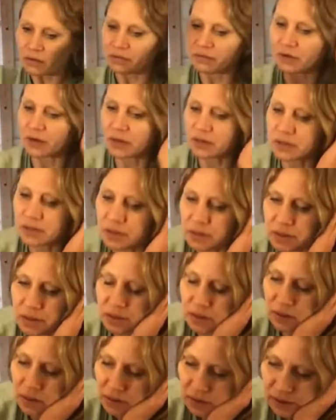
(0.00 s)
first,
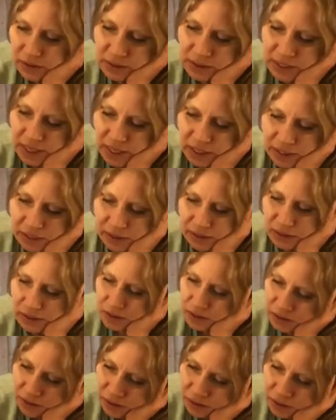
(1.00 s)
second,
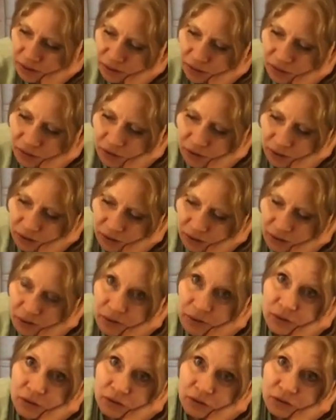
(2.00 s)
third,
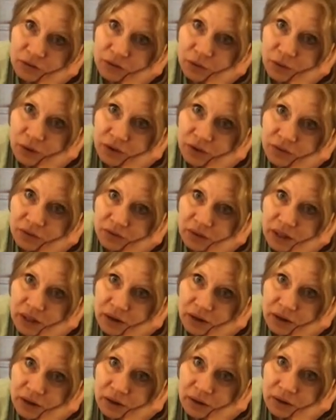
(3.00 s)
fourth
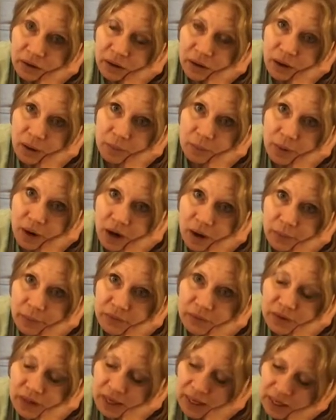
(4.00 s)
finger. Palm of
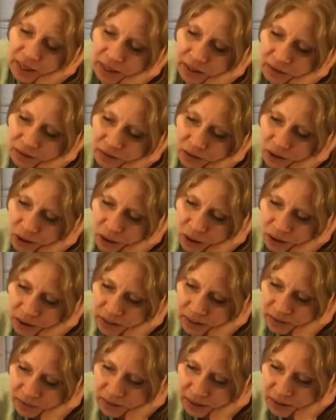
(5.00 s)
the hand, all
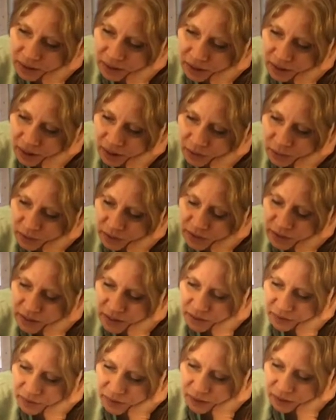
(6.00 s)
giving and
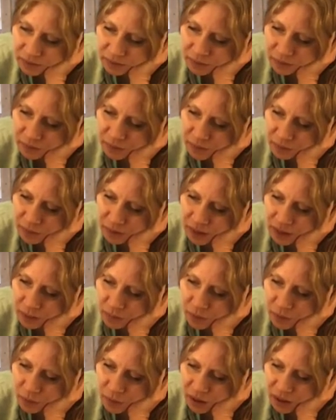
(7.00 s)
receiving. Become
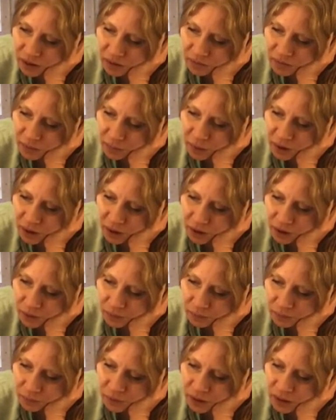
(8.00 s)
aware of the palm.
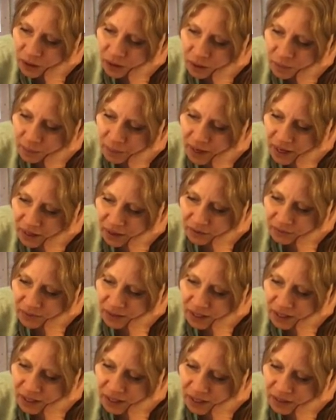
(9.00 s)
Back of the
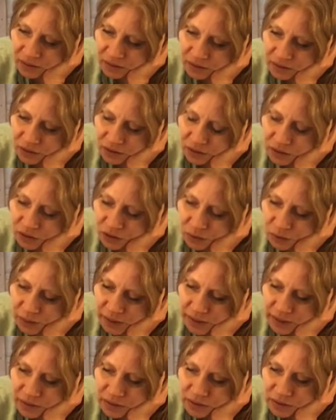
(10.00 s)
hand, the
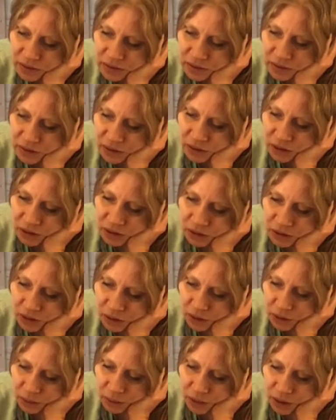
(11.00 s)
wrist, the
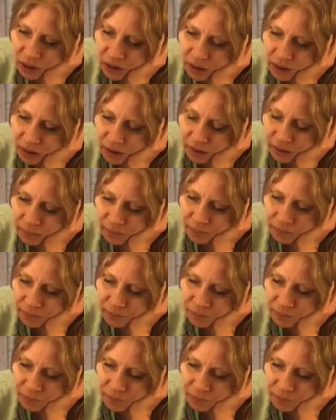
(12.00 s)
lower arm,